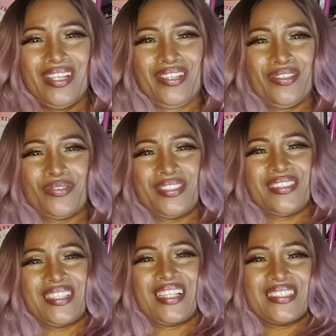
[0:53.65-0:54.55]
You know,
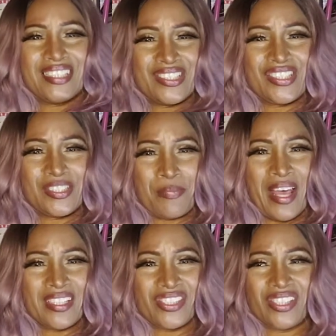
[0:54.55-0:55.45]
just because they just
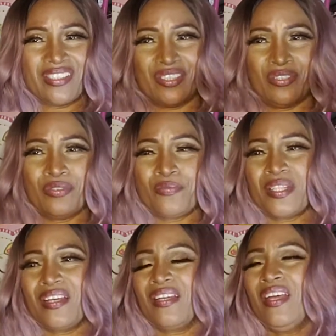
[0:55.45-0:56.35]
smash it. You know what I'm
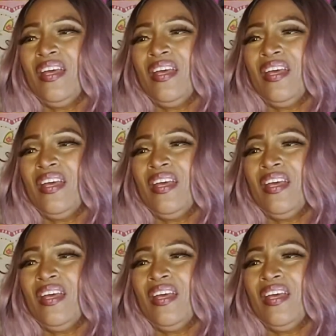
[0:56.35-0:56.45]
saying?